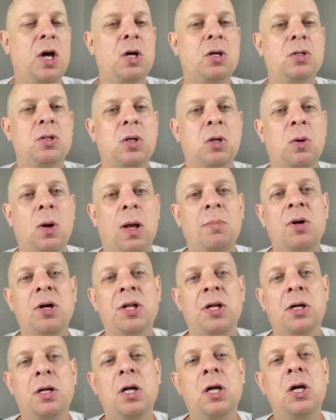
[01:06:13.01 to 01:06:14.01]
So I'm going
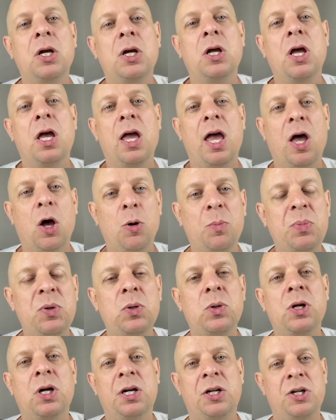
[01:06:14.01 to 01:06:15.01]
to help you
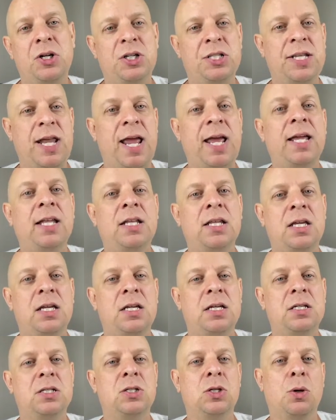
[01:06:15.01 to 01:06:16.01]
to understand
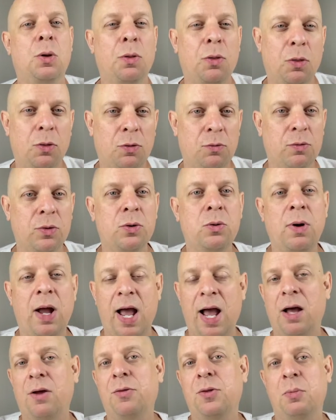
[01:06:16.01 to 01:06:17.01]
these through
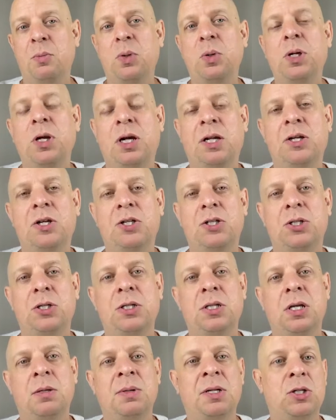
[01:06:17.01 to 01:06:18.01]
how the Buddha understood
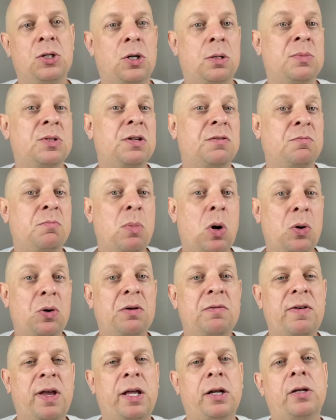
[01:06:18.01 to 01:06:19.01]
them in terms of
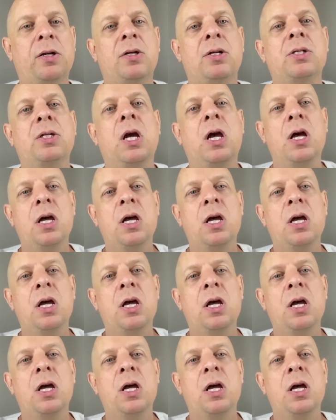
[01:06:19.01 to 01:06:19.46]
motivators